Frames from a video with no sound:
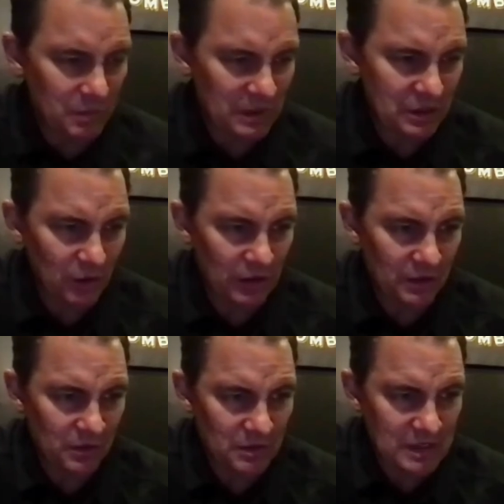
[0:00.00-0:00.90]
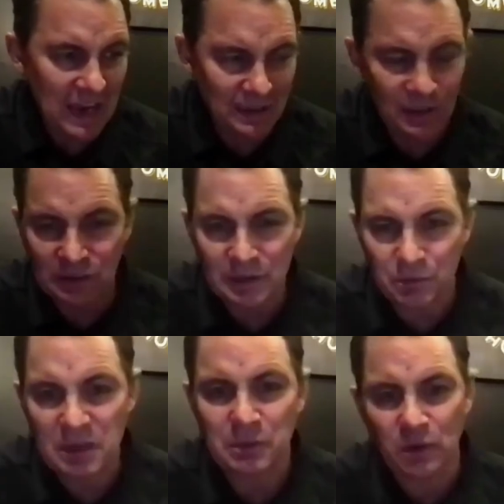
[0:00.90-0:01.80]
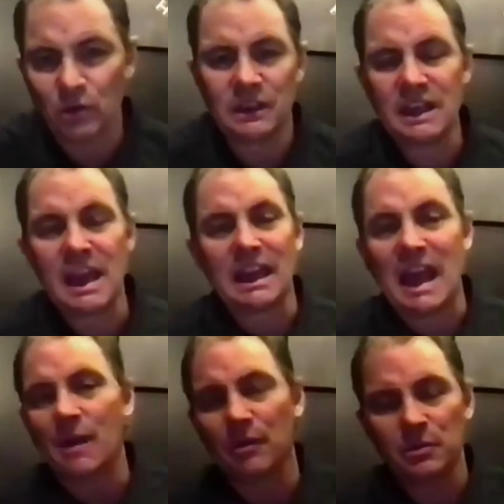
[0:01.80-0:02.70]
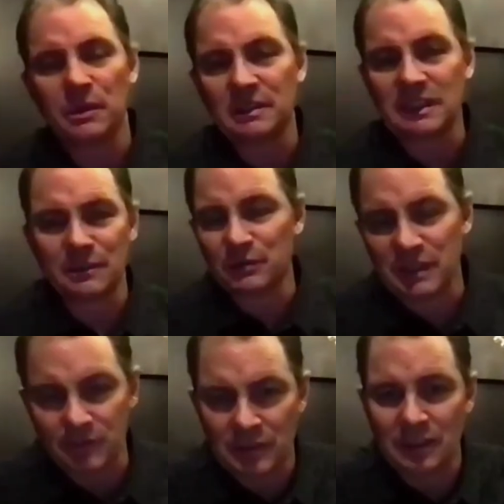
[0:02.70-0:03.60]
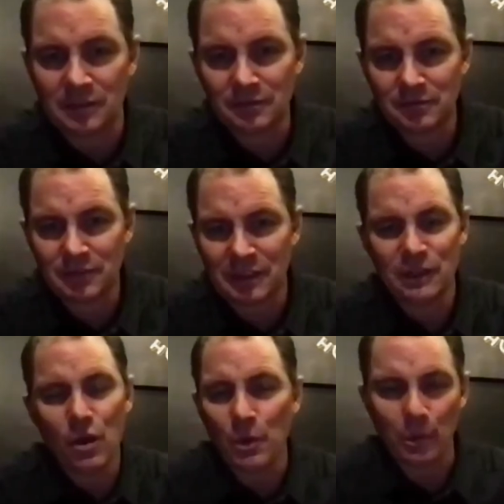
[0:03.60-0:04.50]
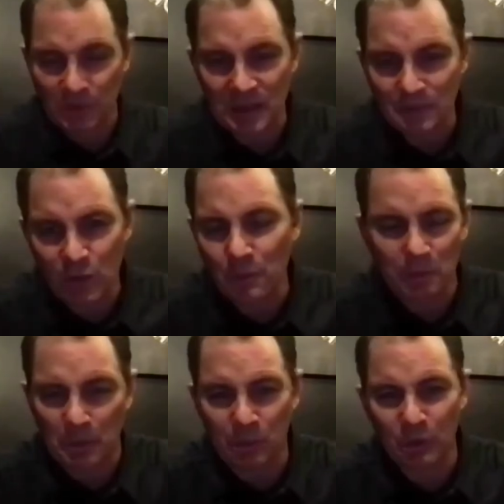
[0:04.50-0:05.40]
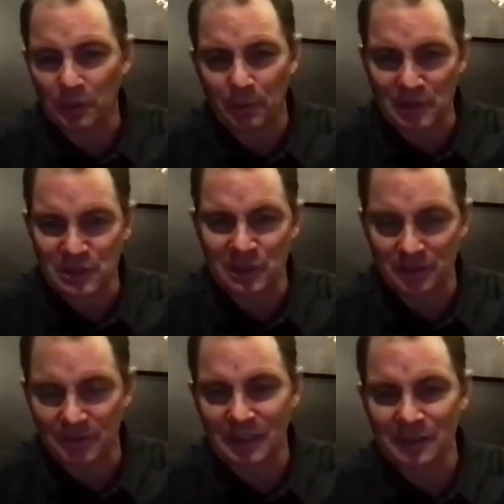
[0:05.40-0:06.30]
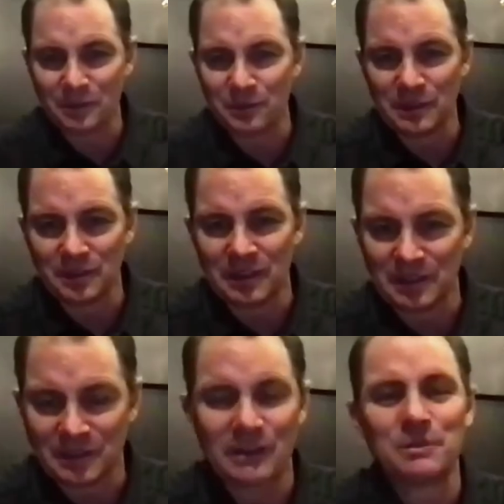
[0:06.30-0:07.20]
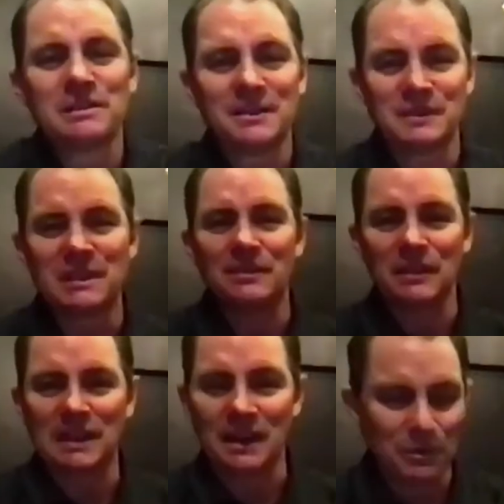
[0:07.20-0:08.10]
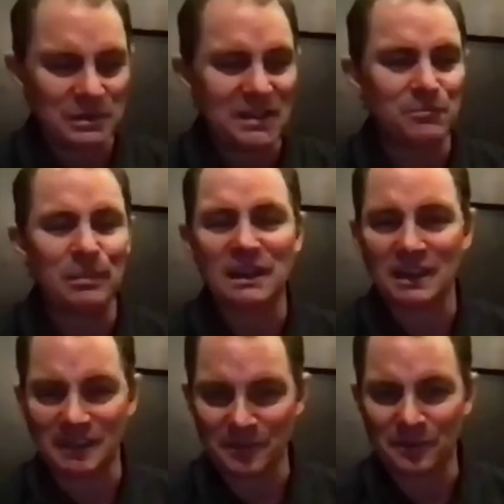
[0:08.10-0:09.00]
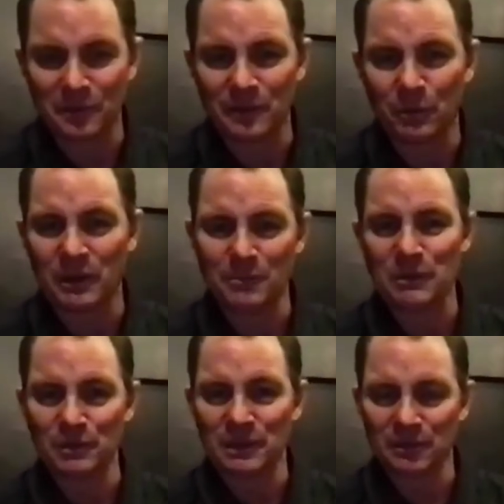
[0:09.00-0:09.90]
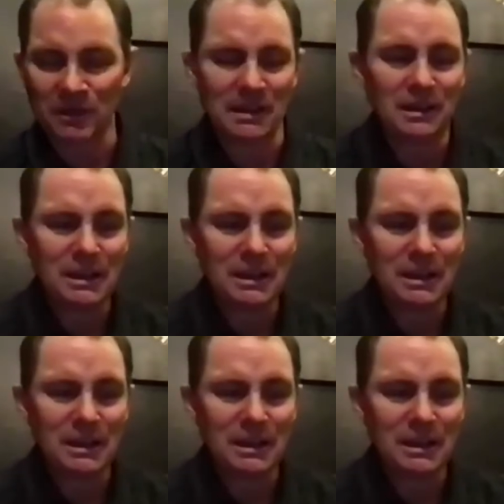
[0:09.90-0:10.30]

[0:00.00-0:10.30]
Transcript: Sorry. Technically, people only hang out with me because I do TV. Like no one would put up with my shit if I didn't do TV. So I always have TV. I always have media in the front of what I'm doing, right?